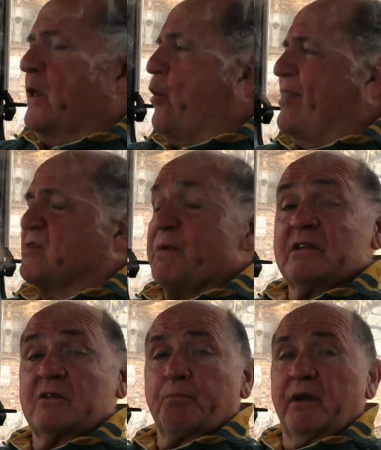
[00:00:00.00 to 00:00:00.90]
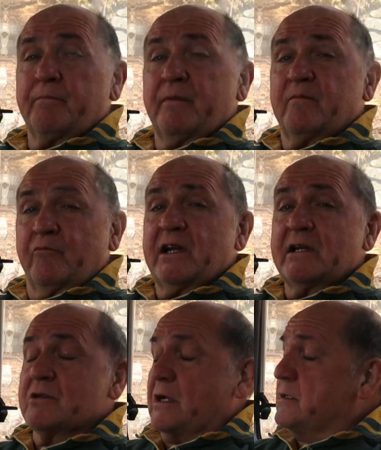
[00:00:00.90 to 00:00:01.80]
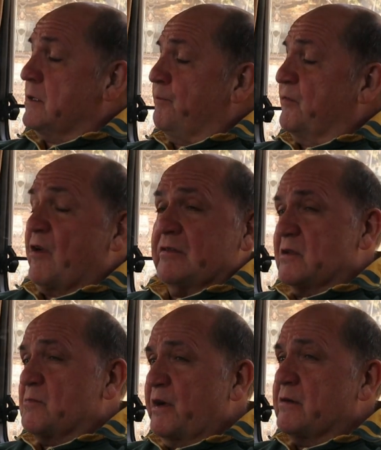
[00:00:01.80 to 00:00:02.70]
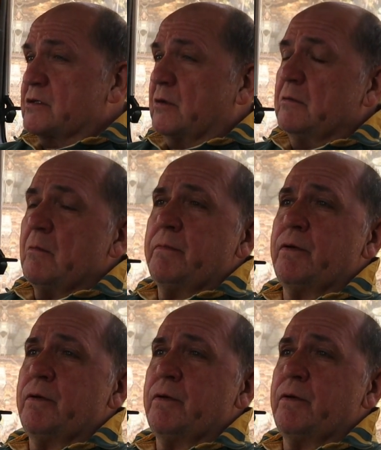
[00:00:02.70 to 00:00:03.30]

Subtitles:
Whereas being religious, rather than spiritual,